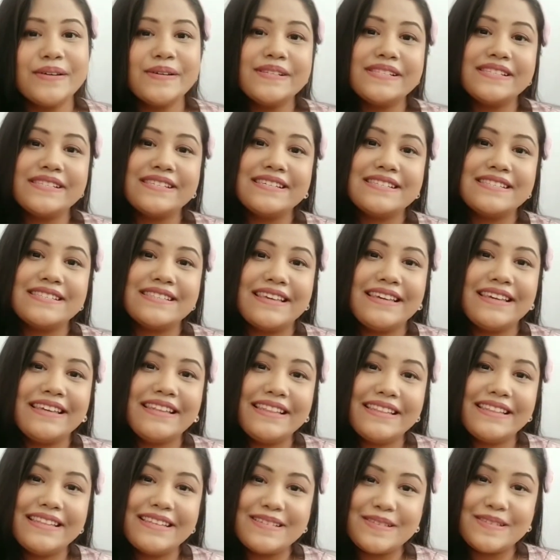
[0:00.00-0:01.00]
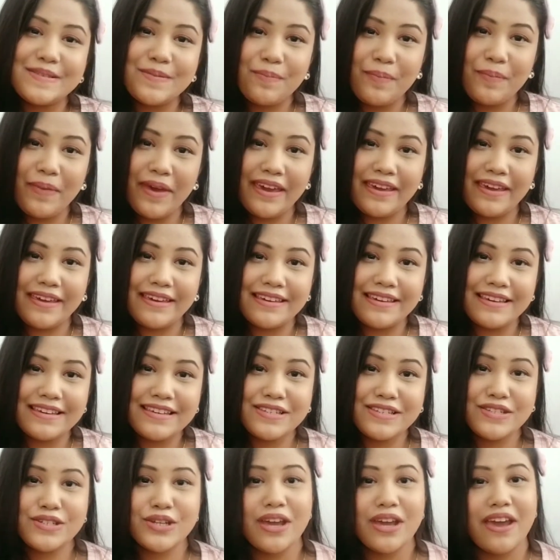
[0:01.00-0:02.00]
which is in this
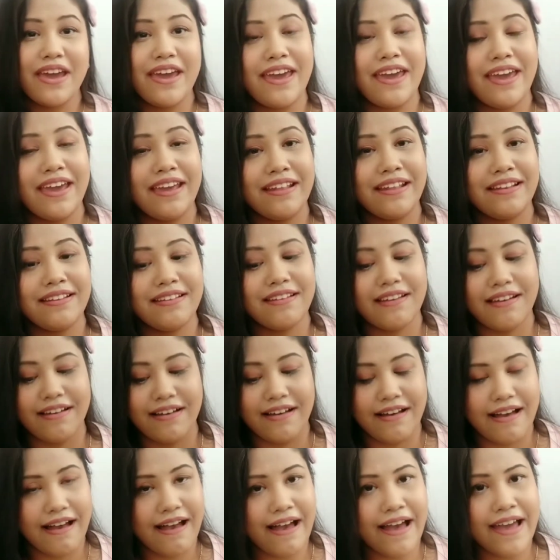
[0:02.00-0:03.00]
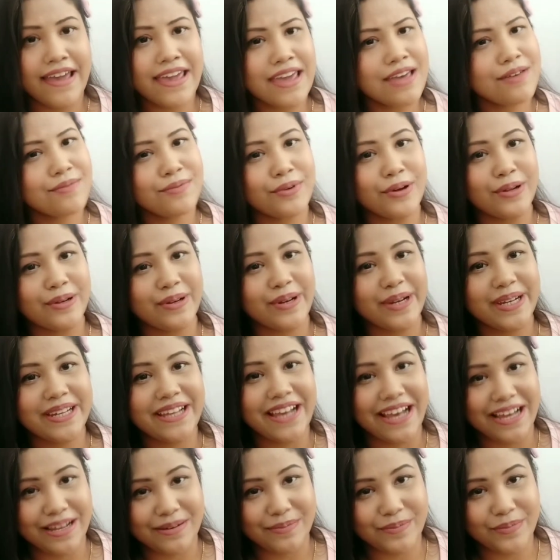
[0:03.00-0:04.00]
package, and I have
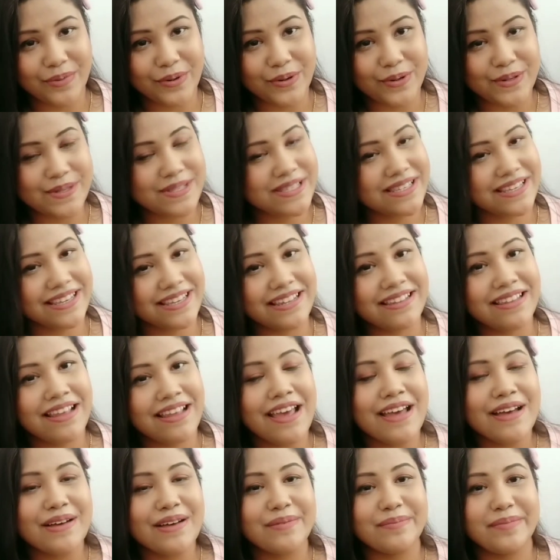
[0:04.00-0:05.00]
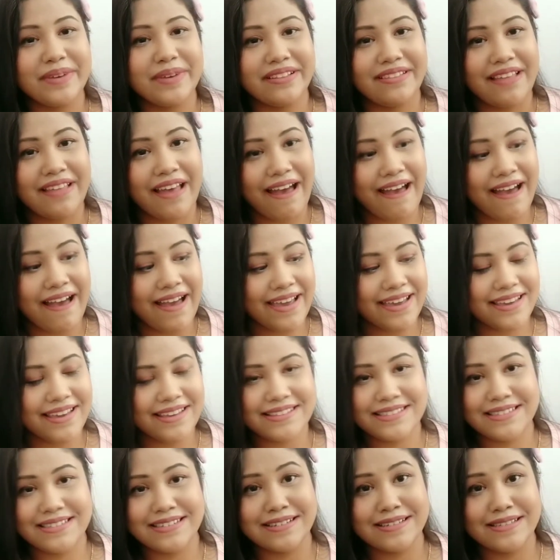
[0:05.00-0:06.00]
already unboxed it, but
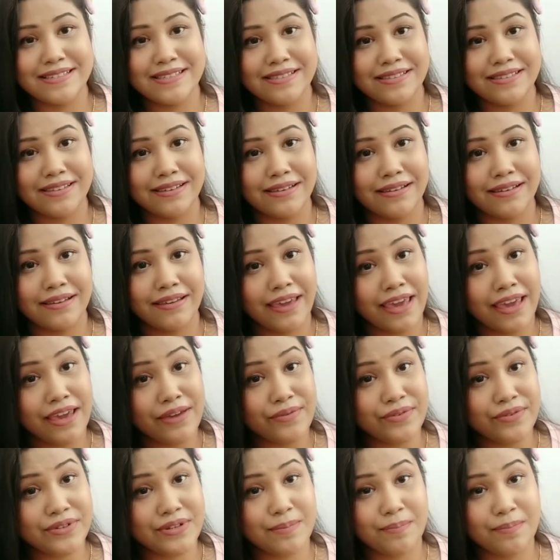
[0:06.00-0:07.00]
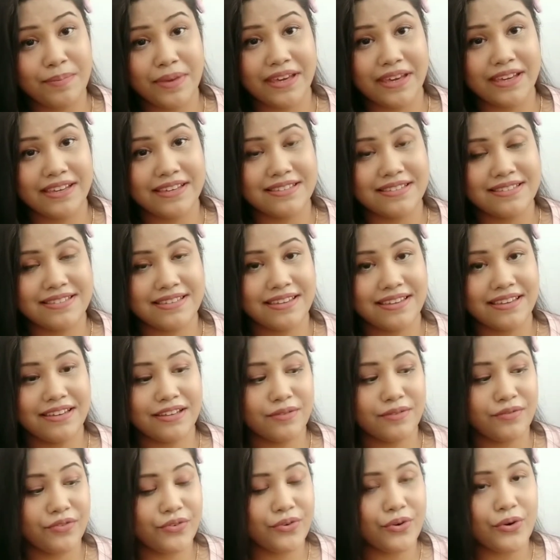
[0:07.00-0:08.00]
I just kept the
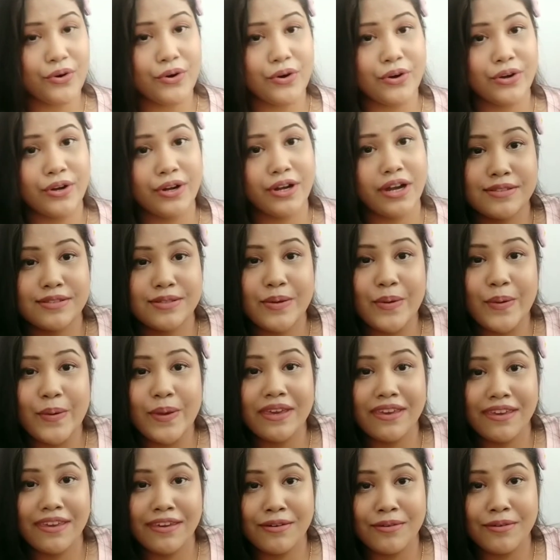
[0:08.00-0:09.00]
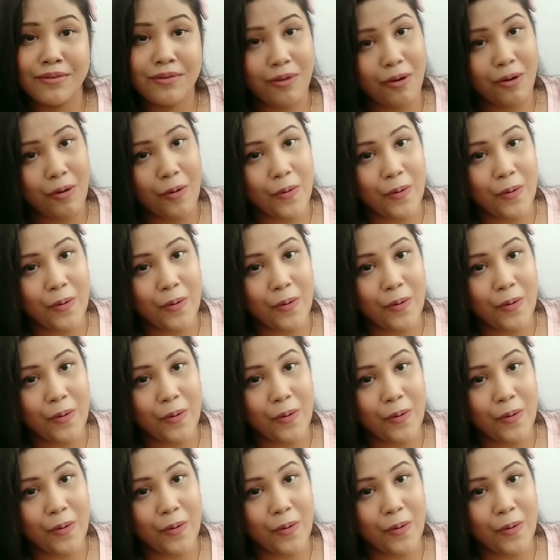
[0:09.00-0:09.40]
packaging for showing you